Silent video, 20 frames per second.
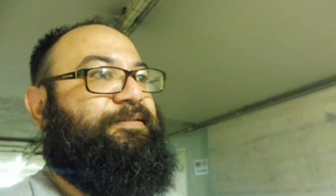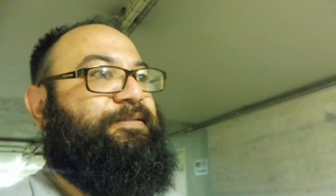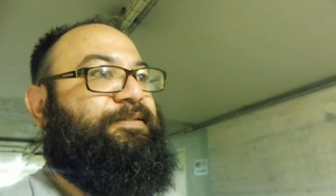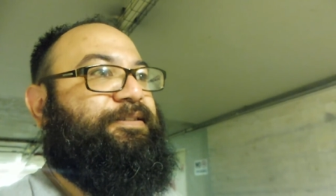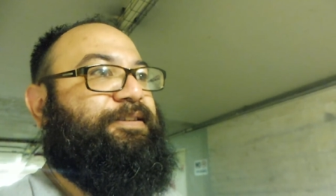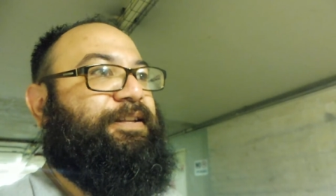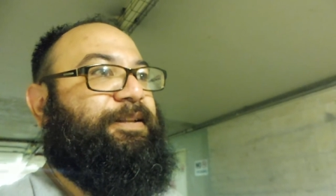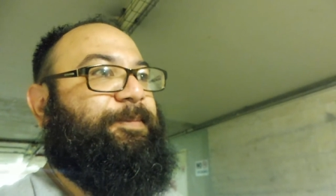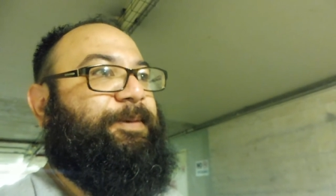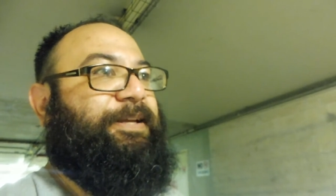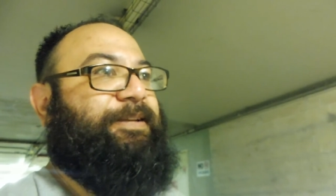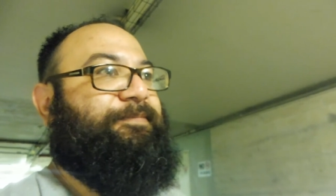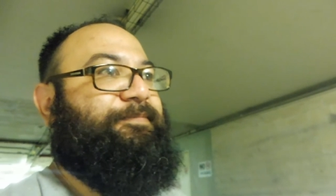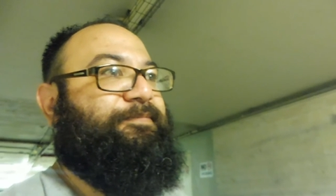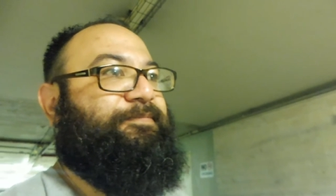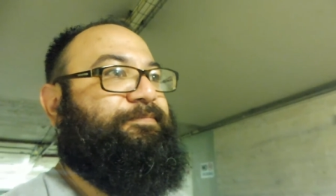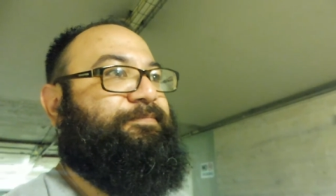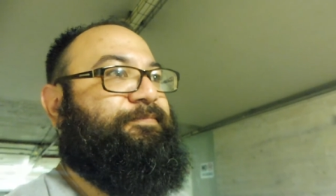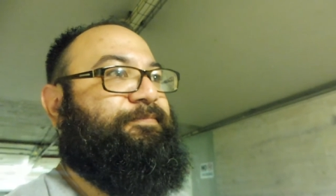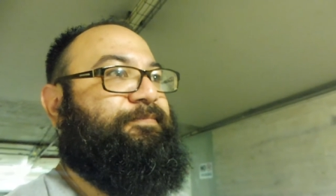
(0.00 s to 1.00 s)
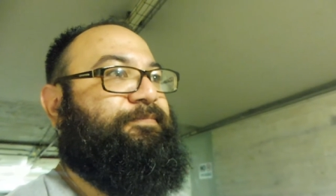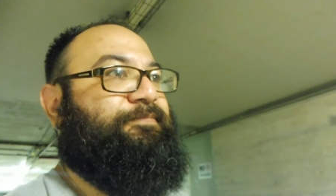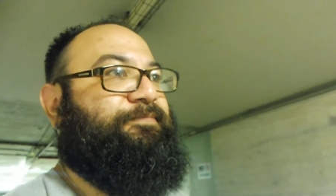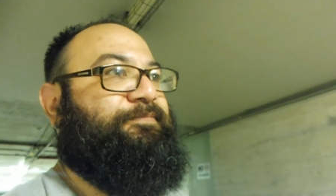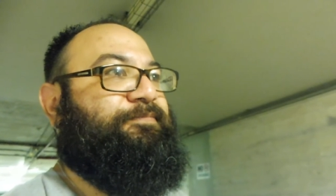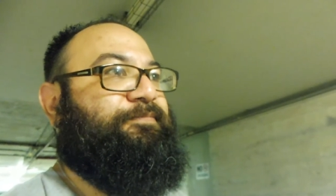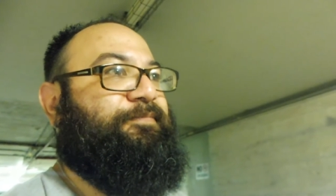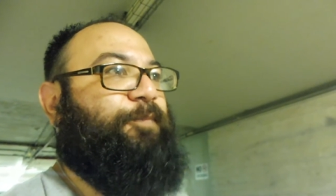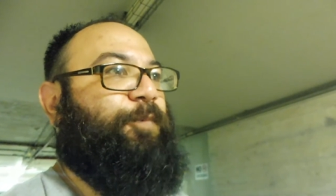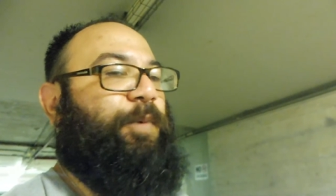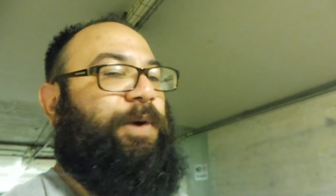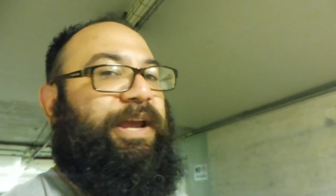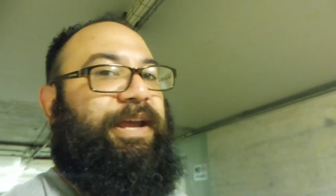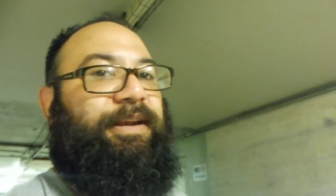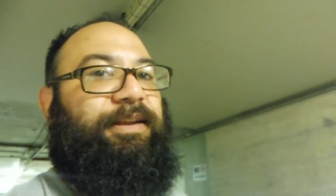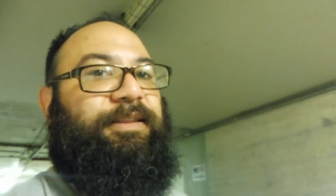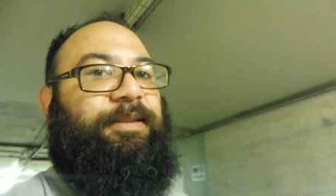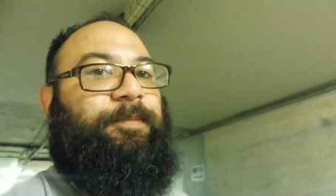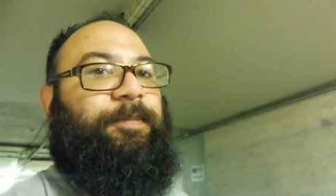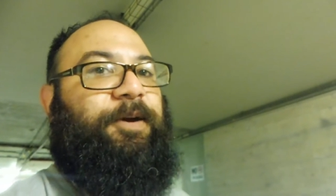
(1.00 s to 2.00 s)
It's all a bit
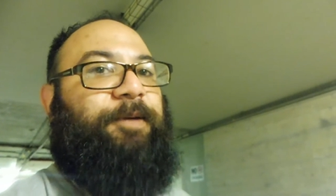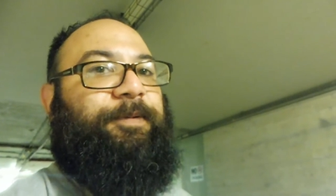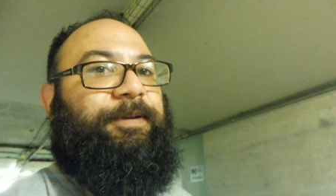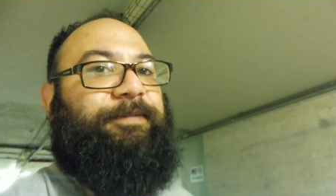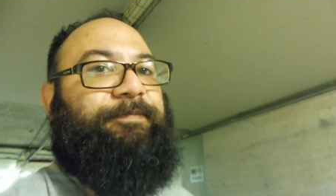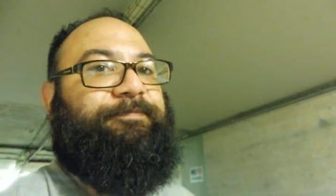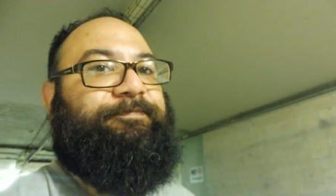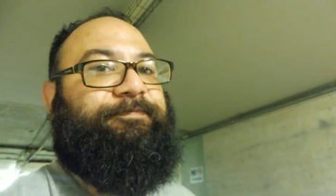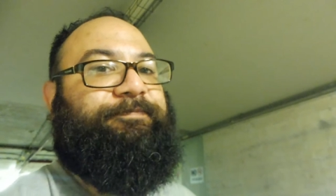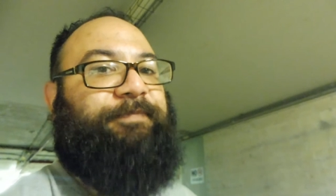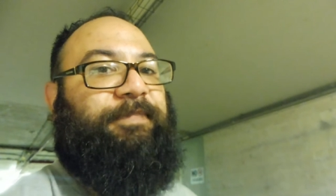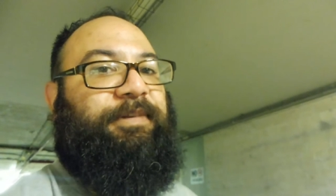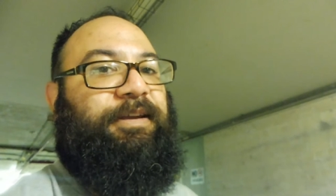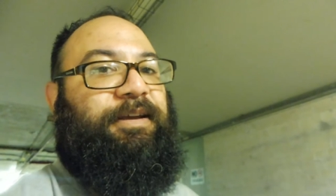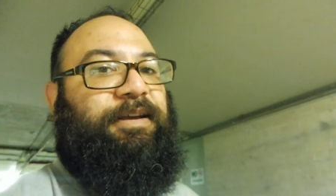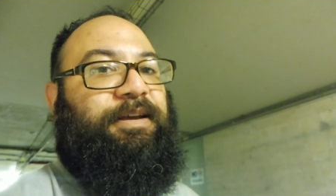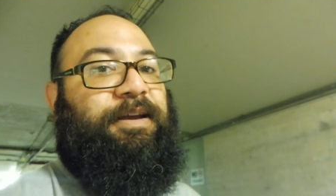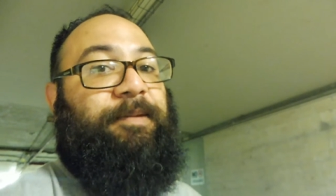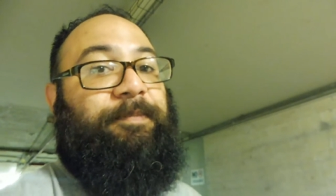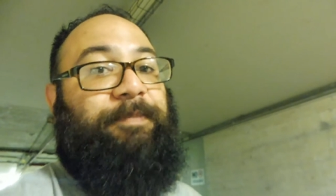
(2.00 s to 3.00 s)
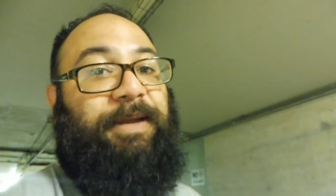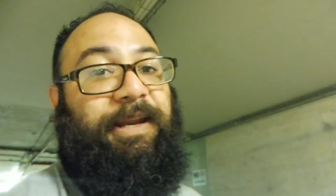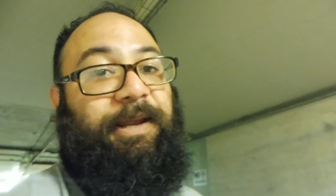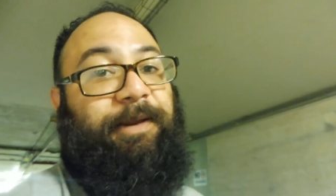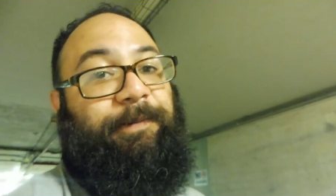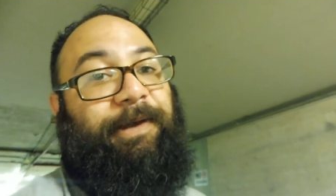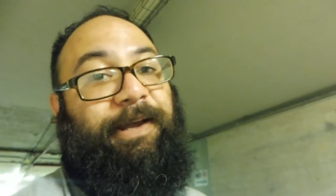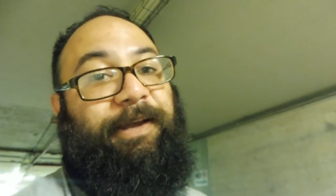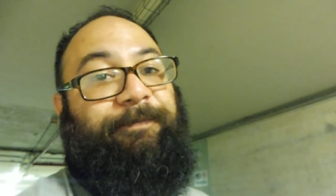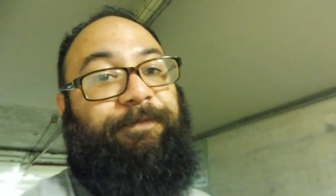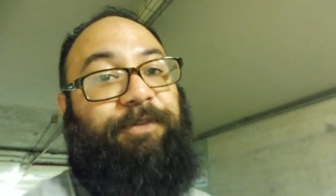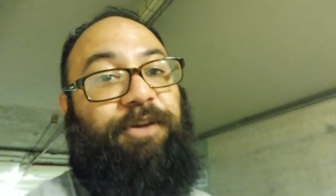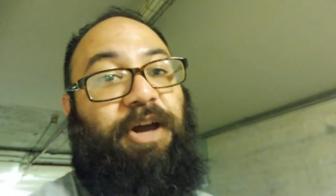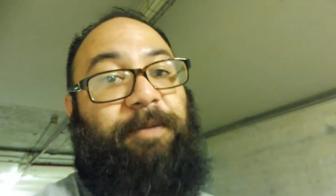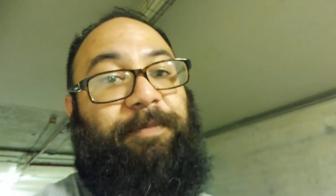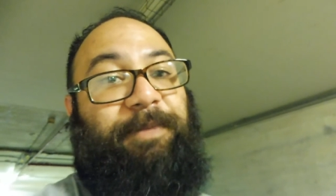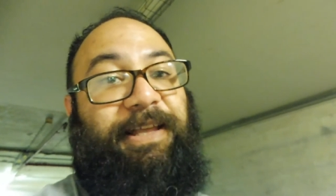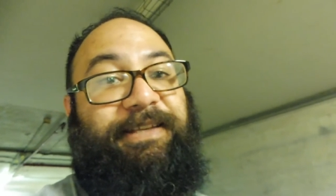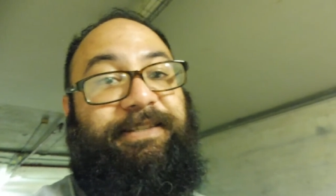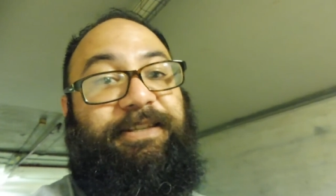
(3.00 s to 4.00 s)
weird at the moment. But anyway,
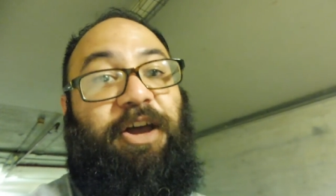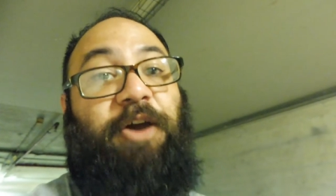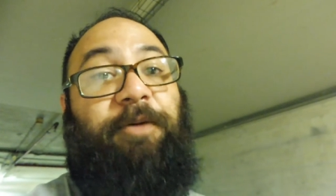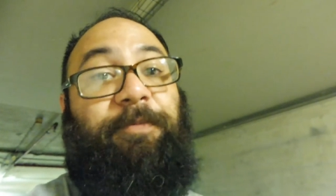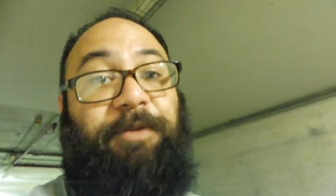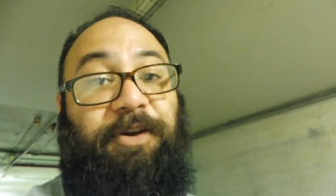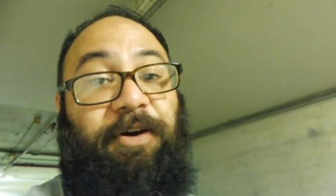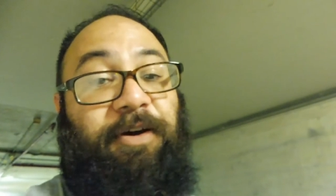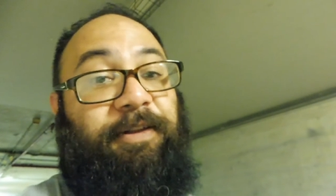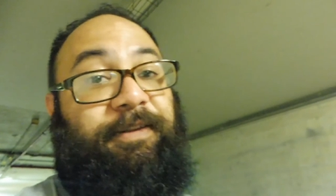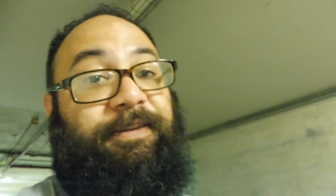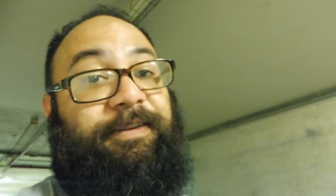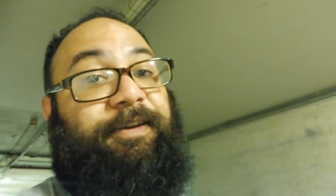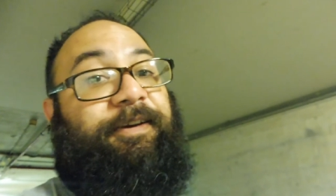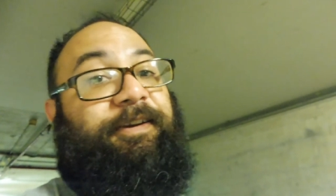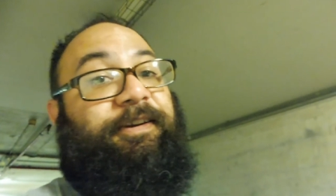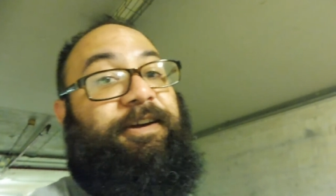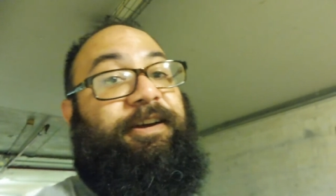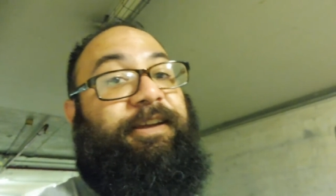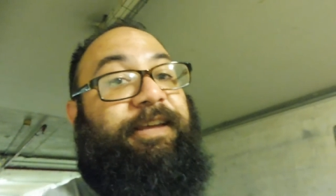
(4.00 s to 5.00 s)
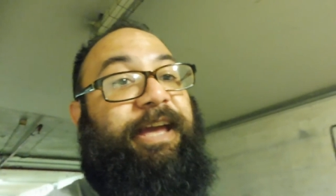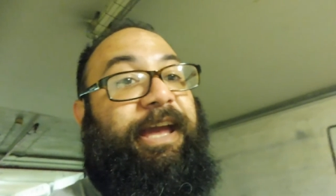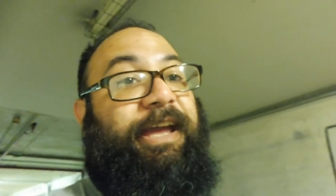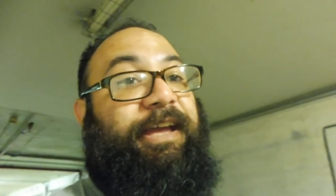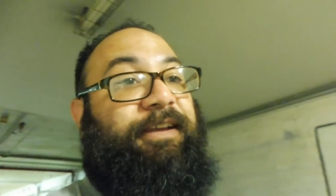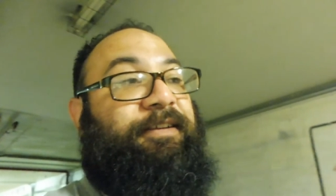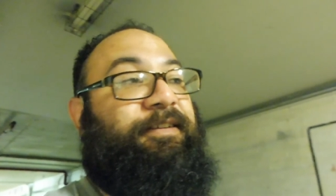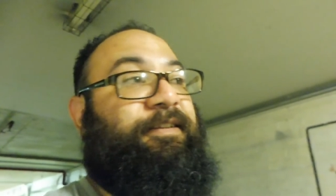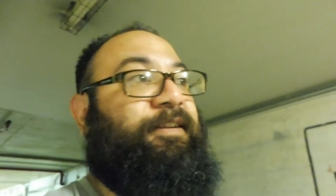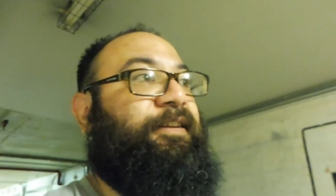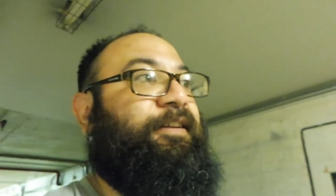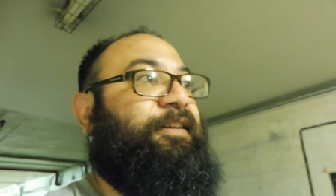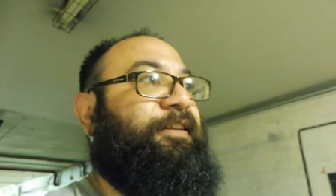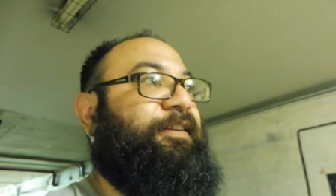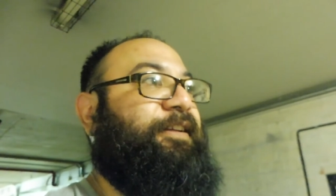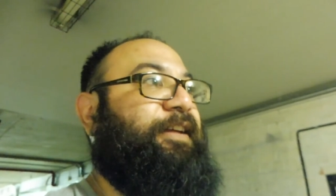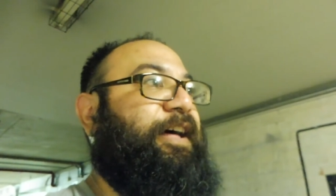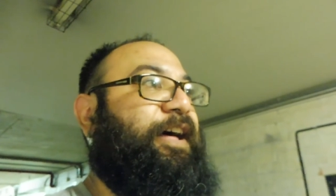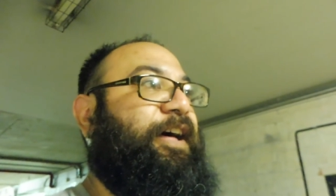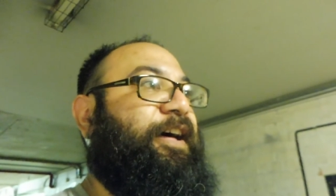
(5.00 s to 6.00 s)
God bless. I hope you all doing okay.
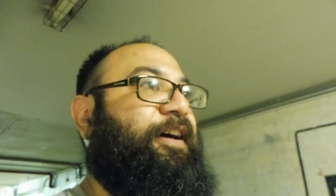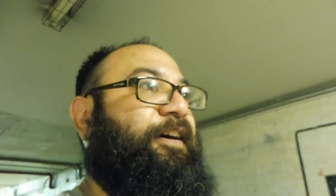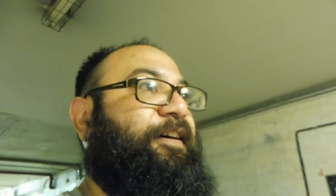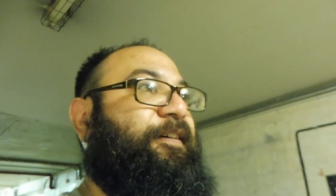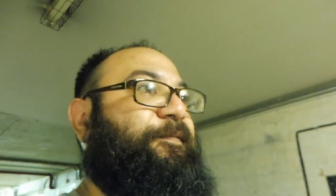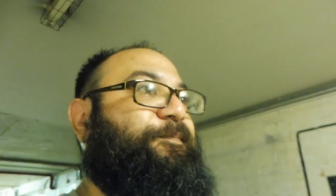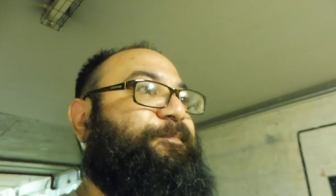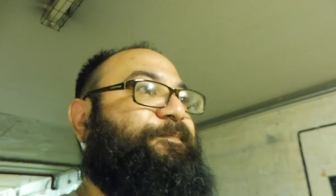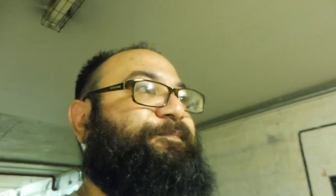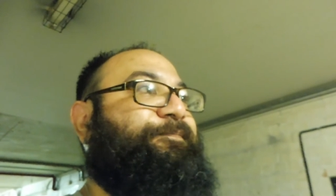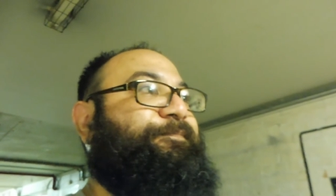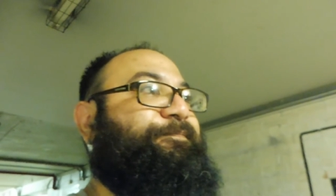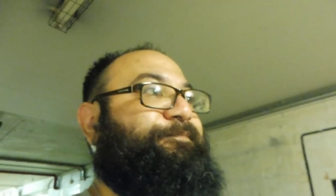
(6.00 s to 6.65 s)
Um,